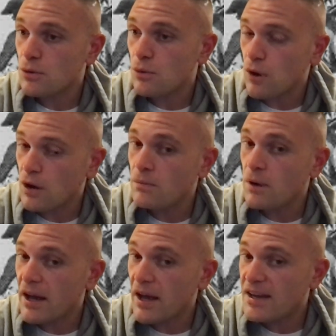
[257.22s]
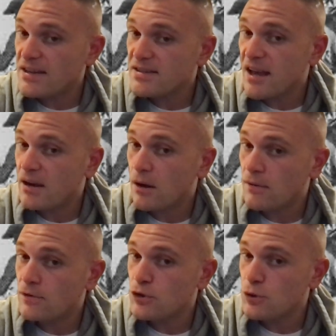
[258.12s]
run by a set
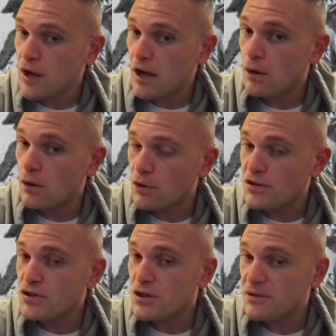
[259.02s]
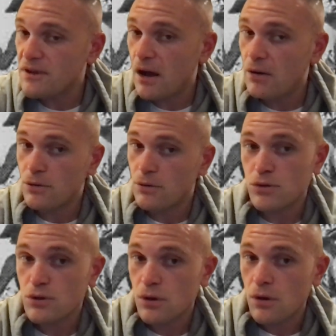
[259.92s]
of Judeo-Christian
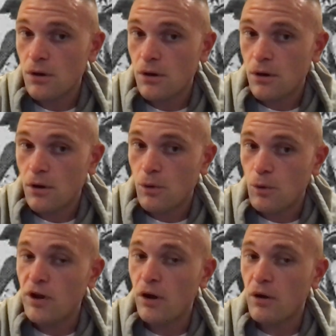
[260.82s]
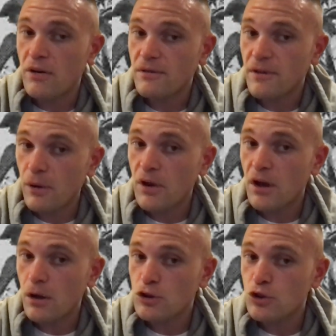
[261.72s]
values. We are a very
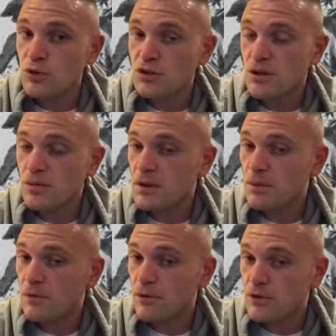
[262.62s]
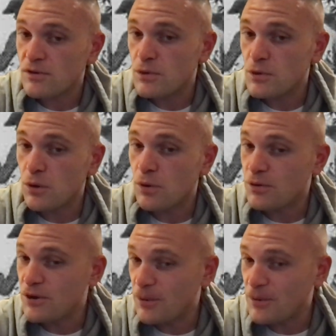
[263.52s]
altruistic people. For those of you who
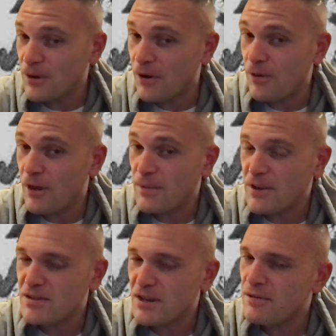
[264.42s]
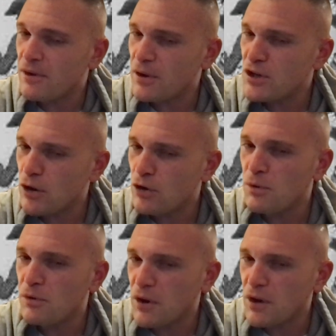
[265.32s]
don't know, that means like a very
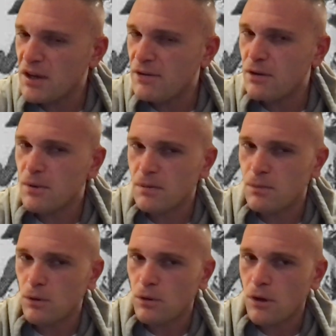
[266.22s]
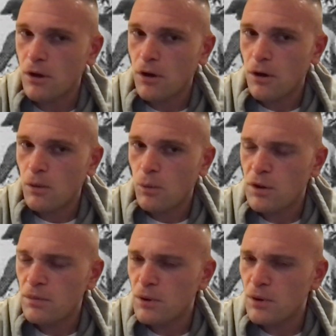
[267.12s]
charitable, very giving people.
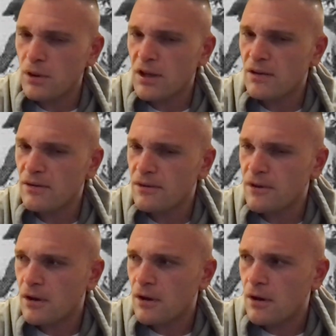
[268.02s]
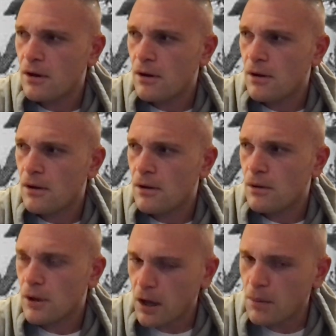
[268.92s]
We believe,
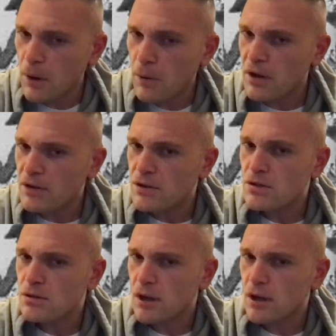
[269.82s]
like Americans,